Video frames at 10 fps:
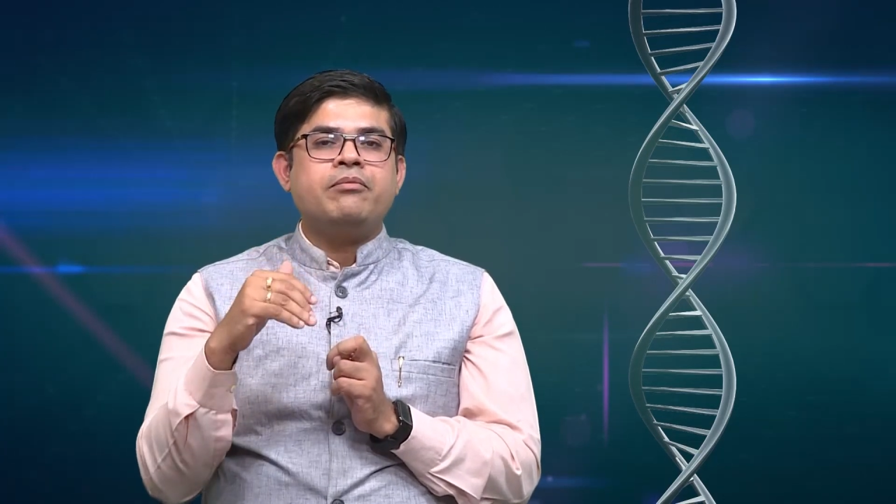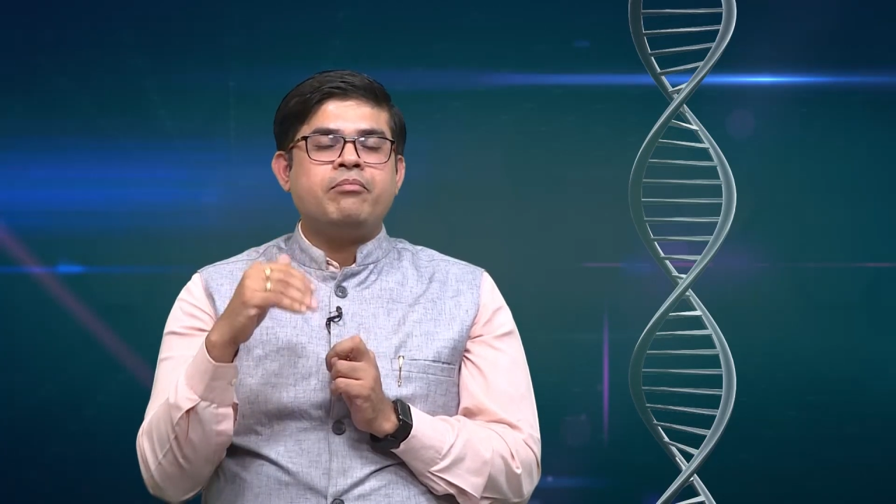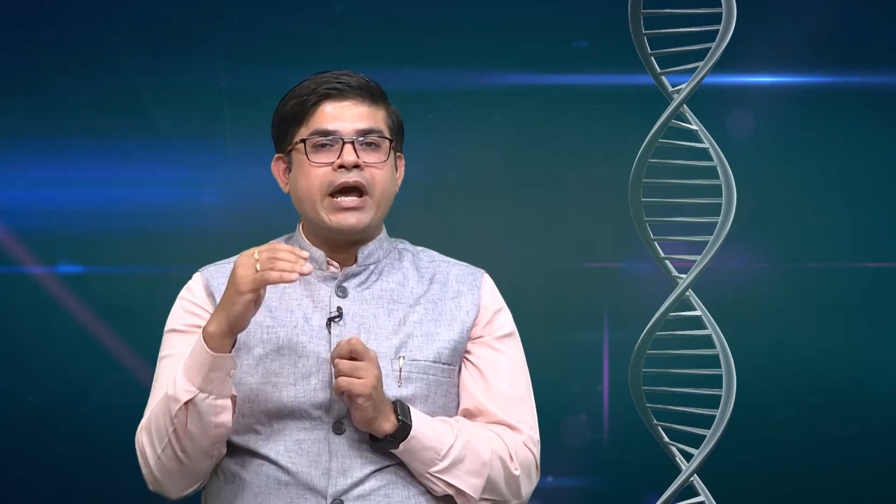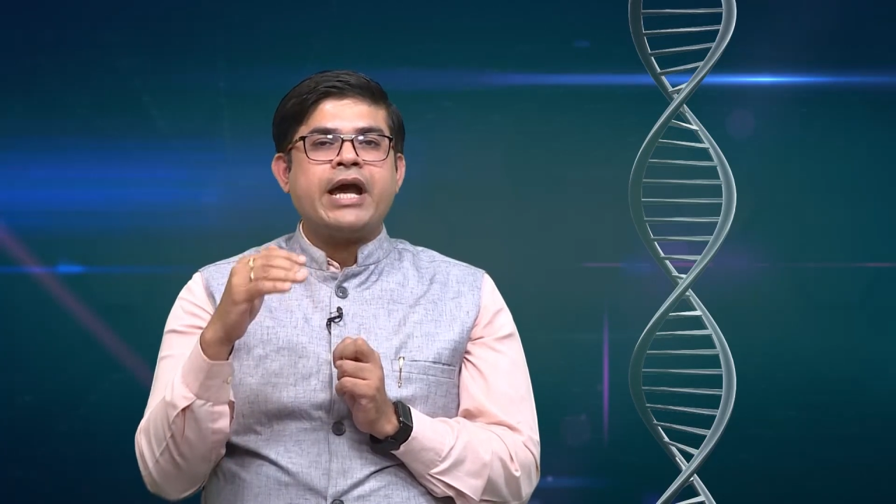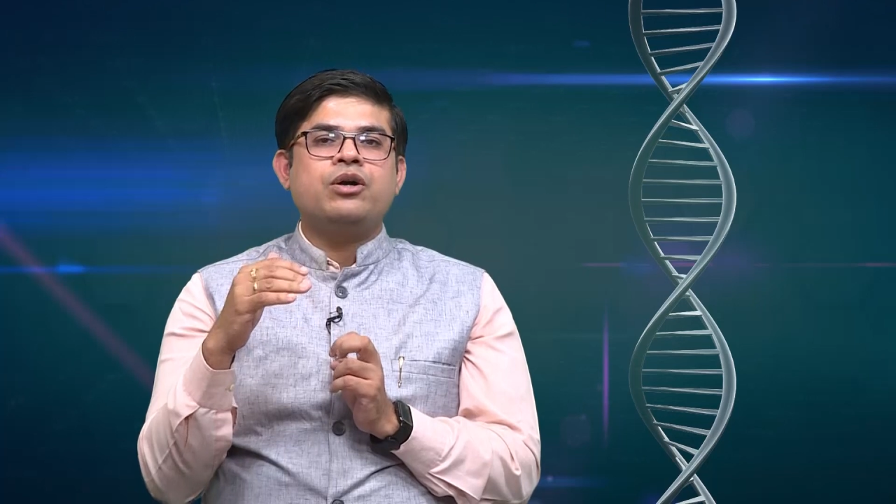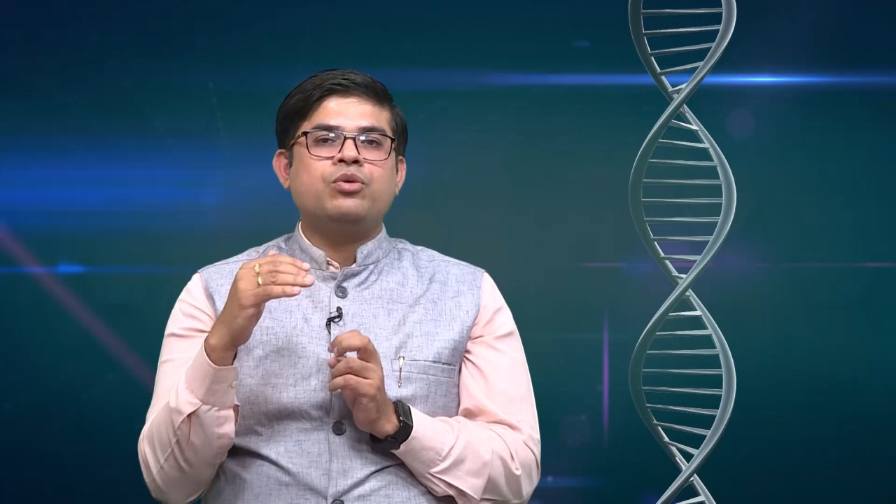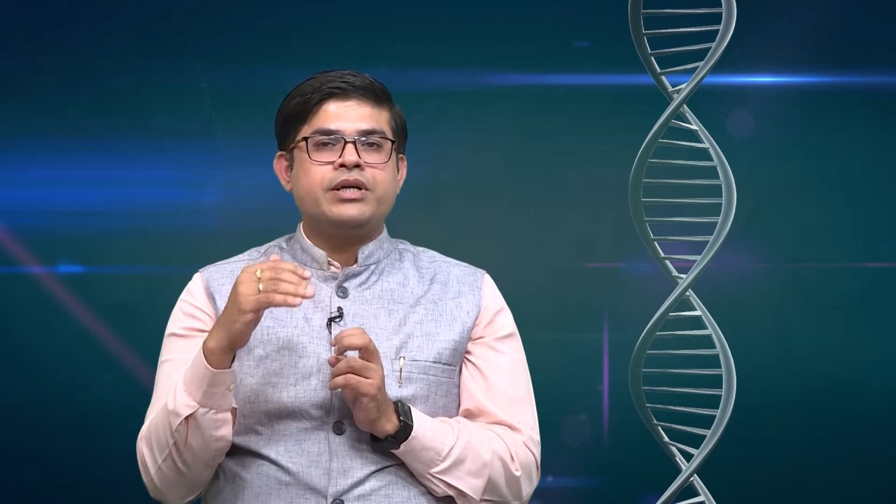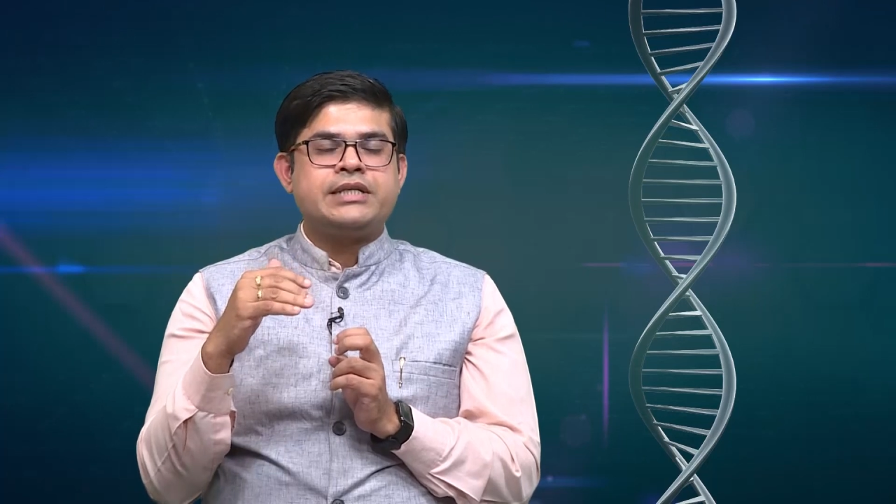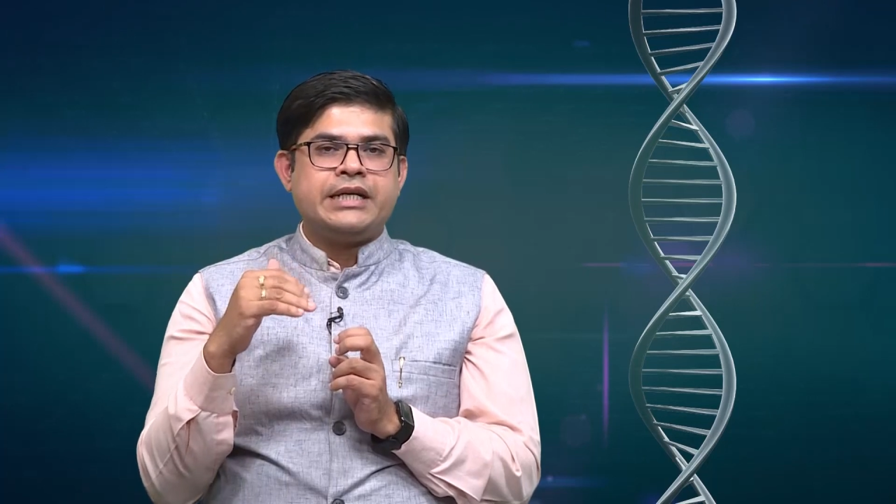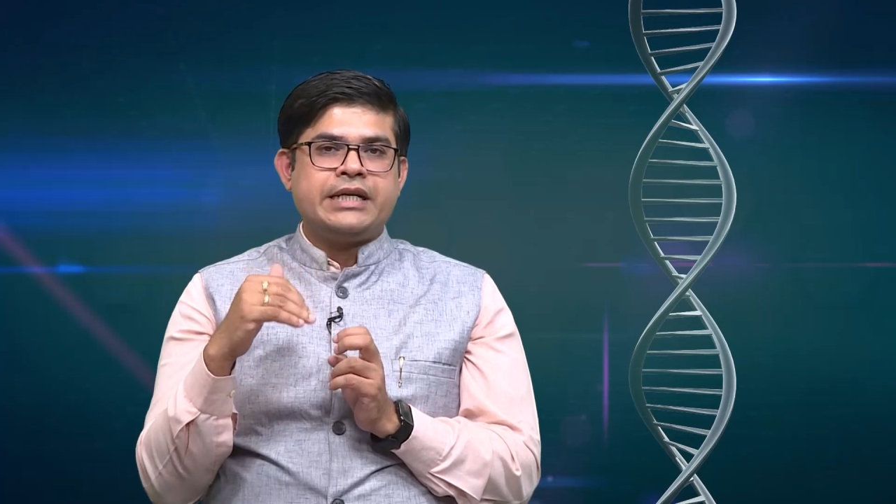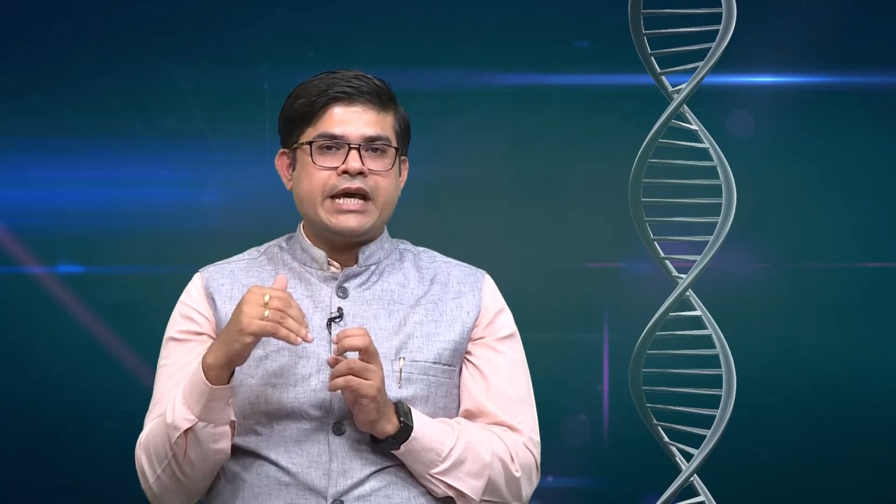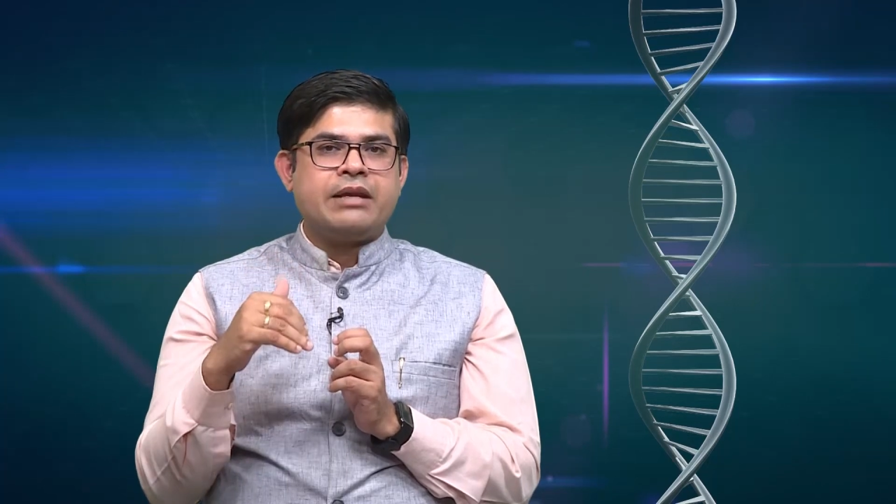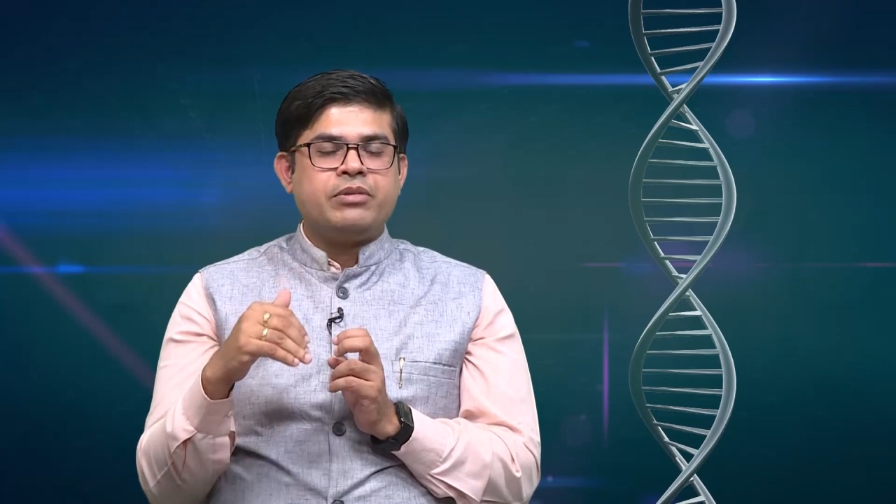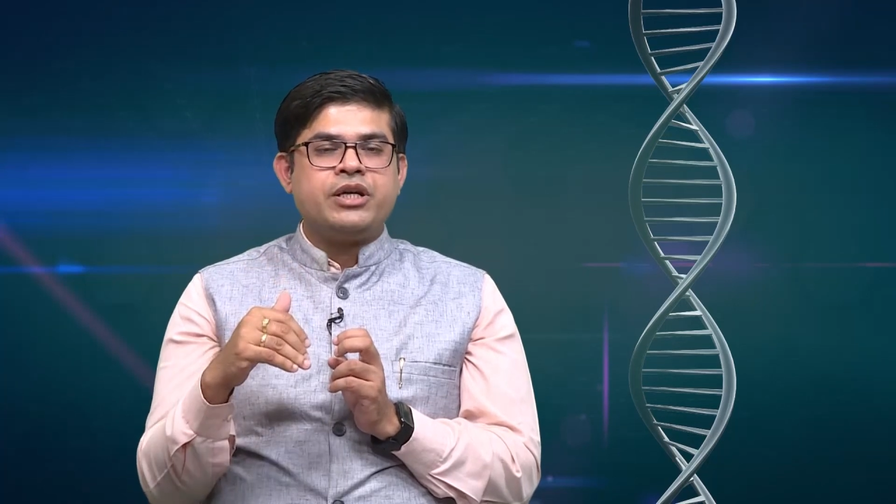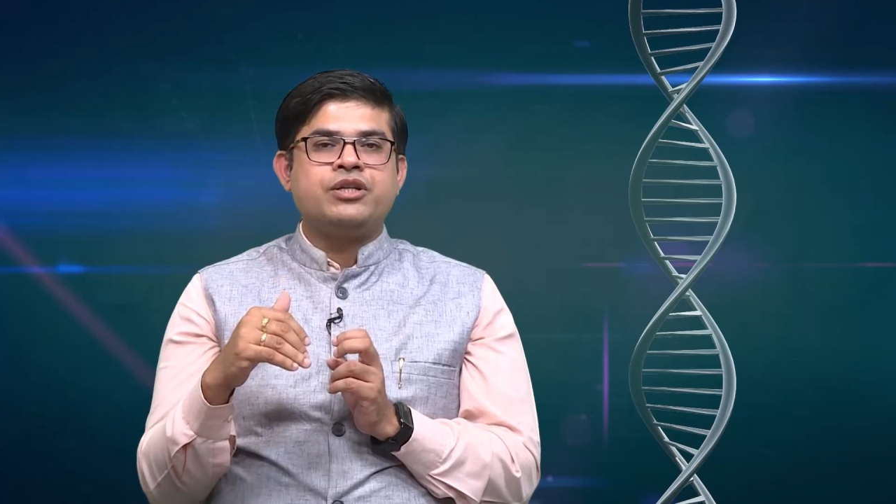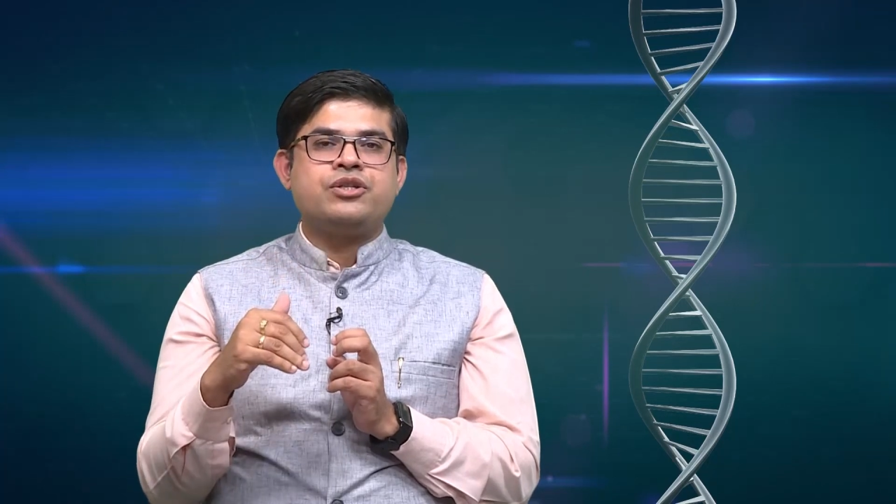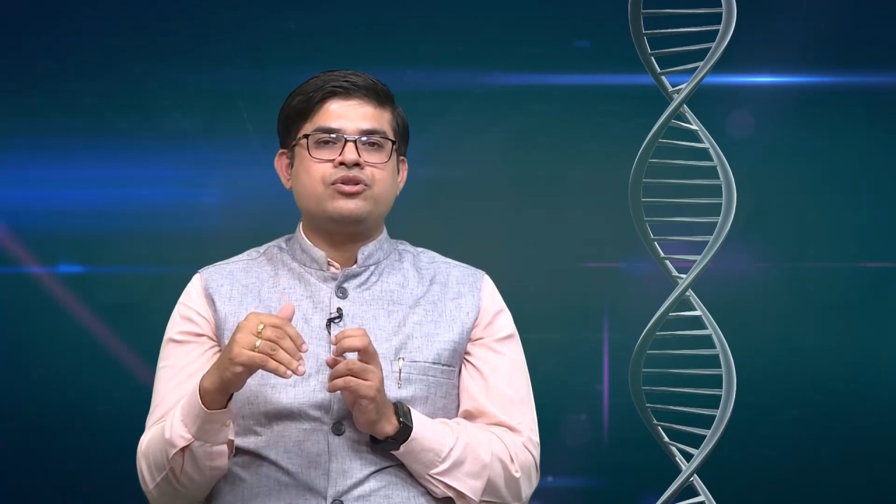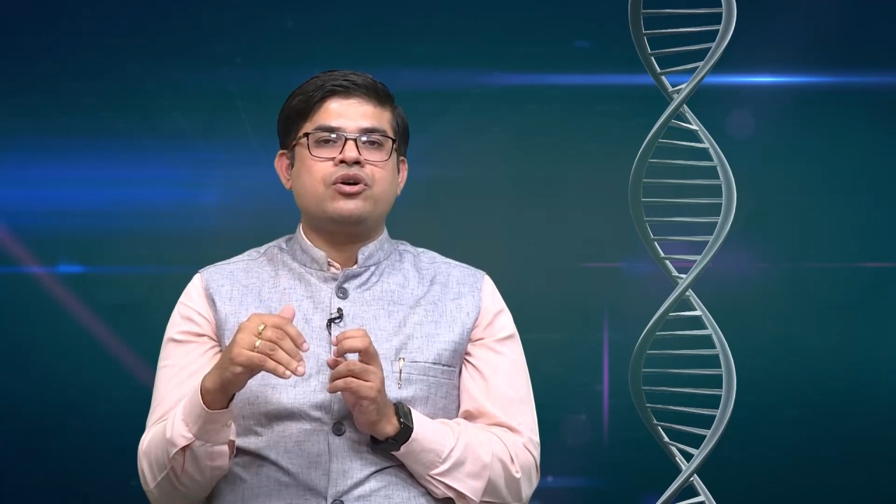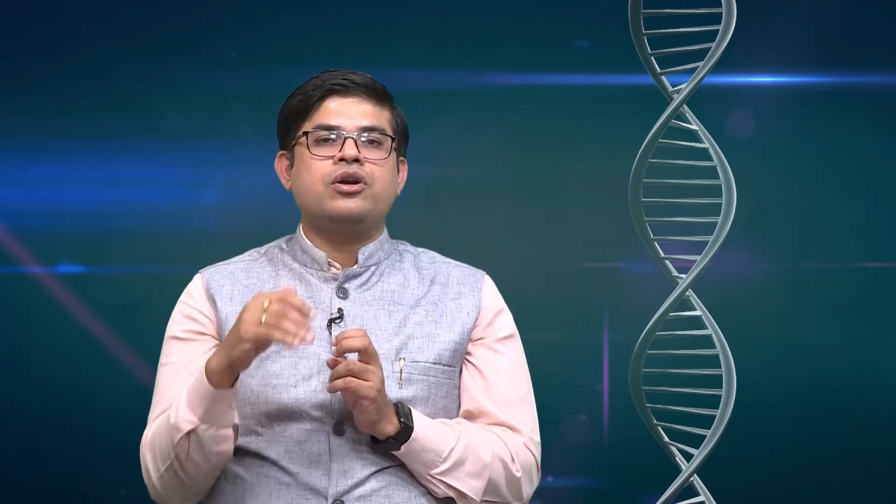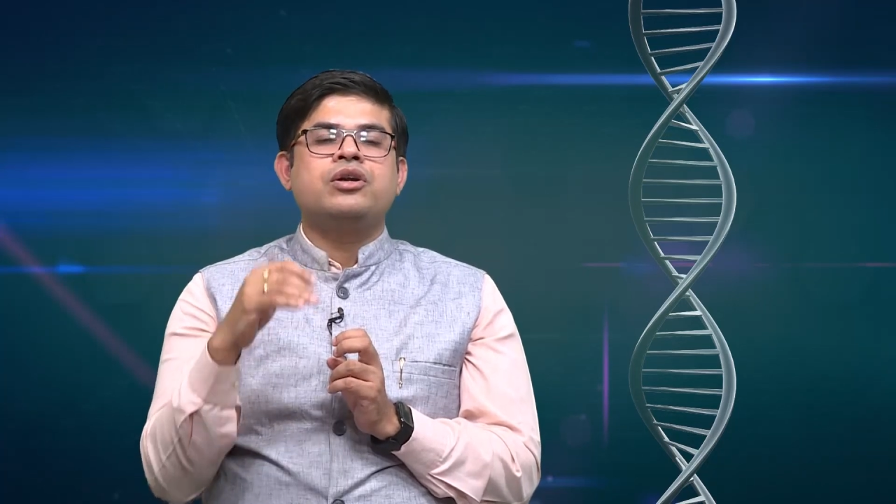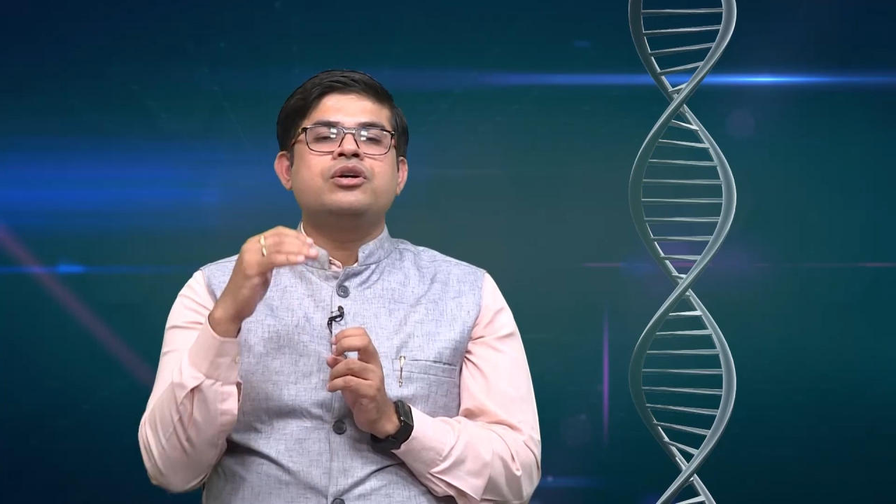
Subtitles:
Mac OS it can be installed.